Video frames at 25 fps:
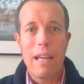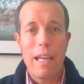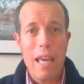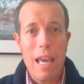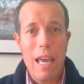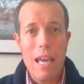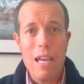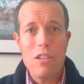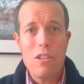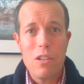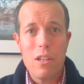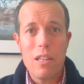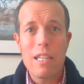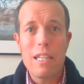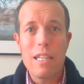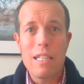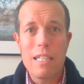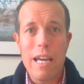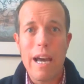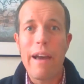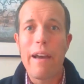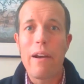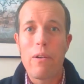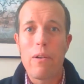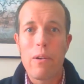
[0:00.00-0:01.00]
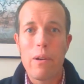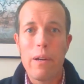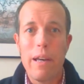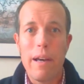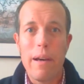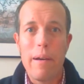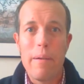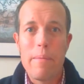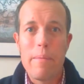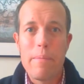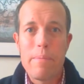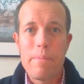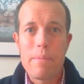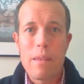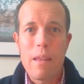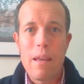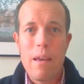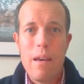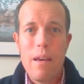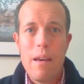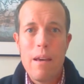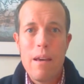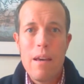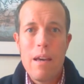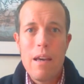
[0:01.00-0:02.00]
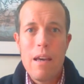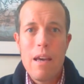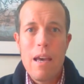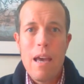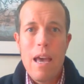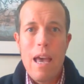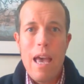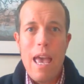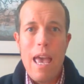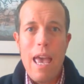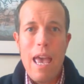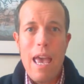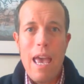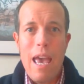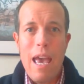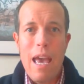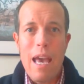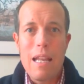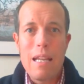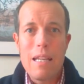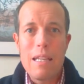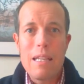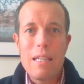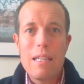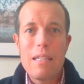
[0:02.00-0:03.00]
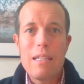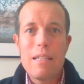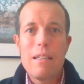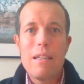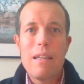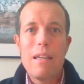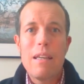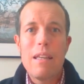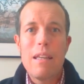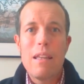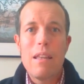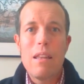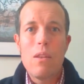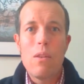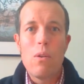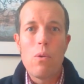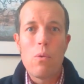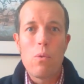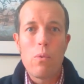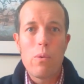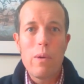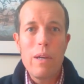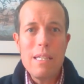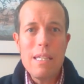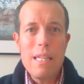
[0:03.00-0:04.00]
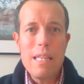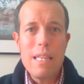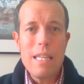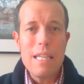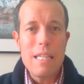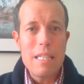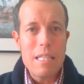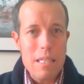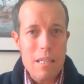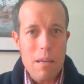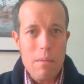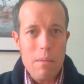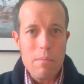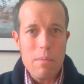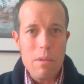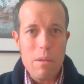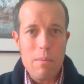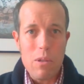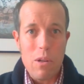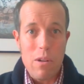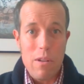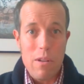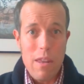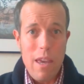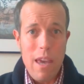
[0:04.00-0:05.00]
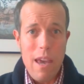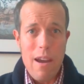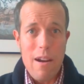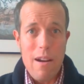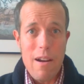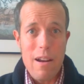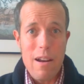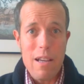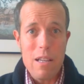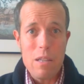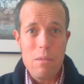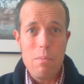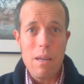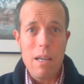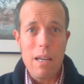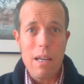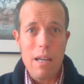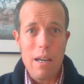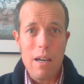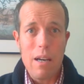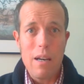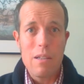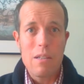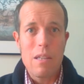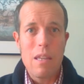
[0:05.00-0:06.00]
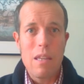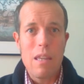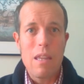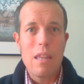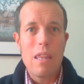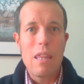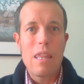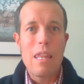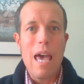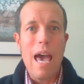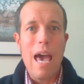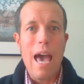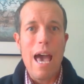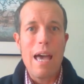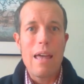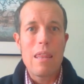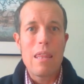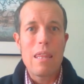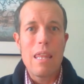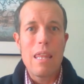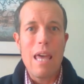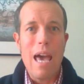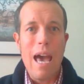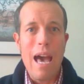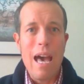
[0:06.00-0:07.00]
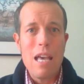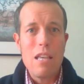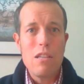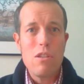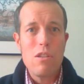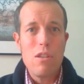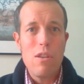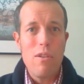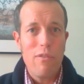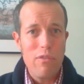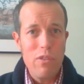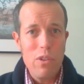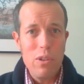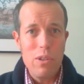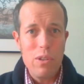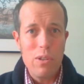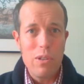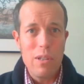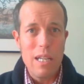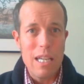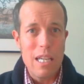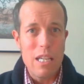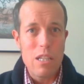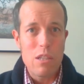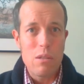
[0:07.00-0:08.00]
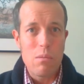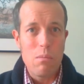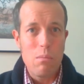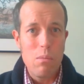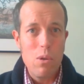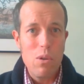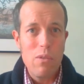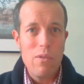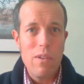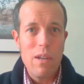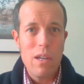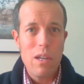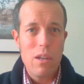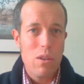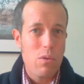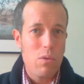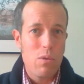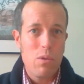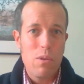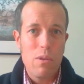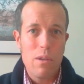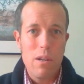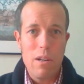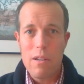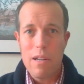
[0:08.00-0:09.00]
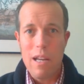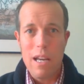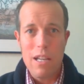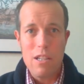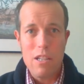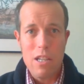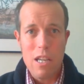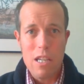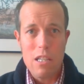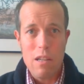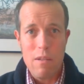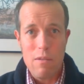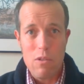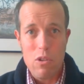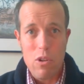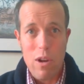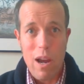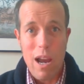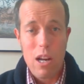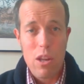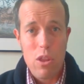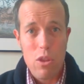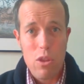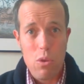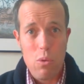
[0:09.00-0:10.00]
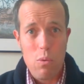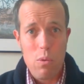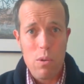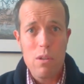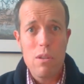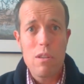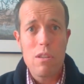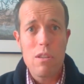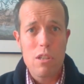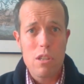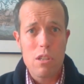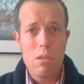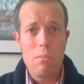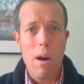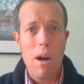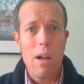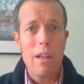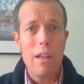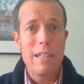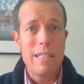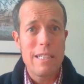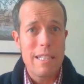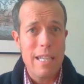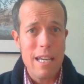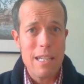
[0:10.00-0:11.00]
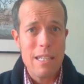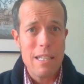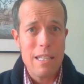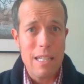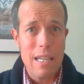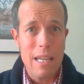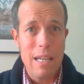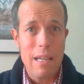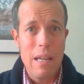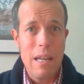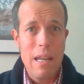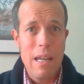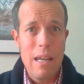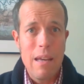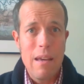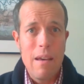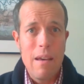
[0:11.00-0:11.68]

occasionally diarrhea. And the reason these symptoms are there is because as the food is moving through your digestive tract, through the small intestine,